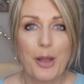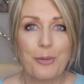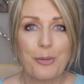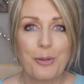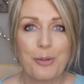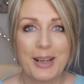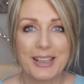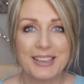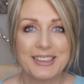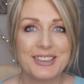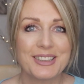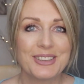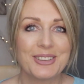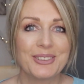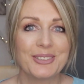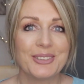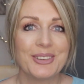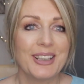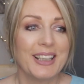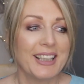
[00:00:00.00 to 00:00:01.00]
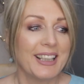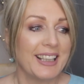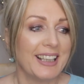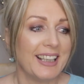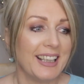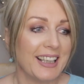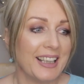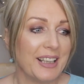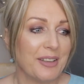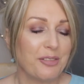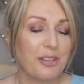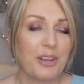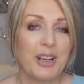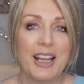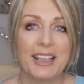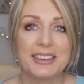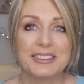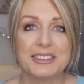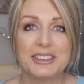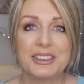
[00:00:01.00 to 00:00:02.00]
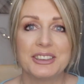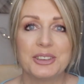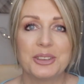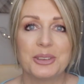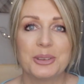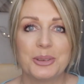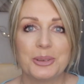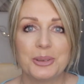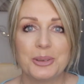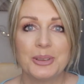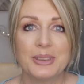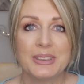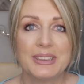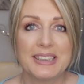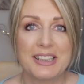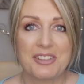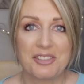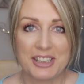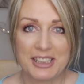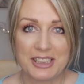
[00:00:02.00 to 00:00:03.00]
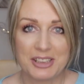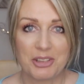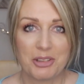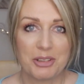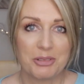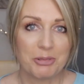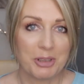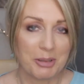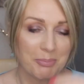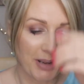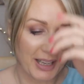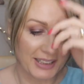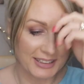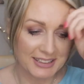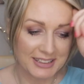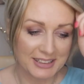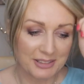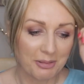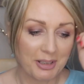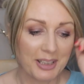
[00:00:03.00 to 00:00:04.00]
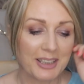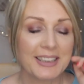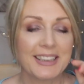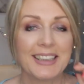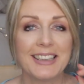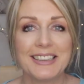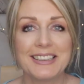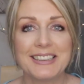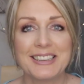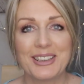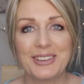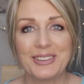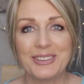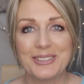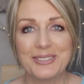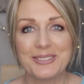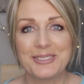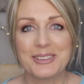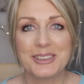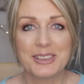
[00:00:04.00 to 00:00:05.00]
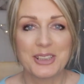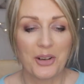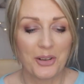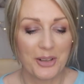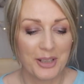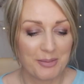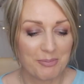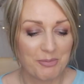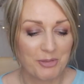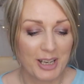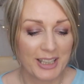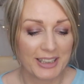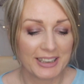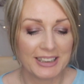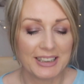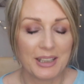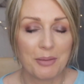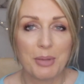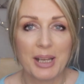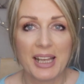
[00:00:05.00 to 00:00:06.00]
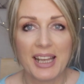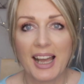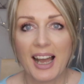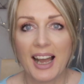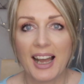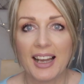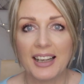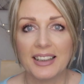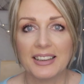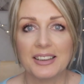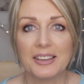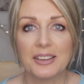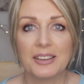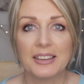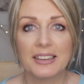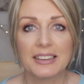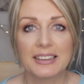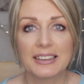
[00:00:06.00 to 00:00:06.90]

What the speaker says: We went to for lunch to the restaurant where Max is working, so you saw him working a bit. I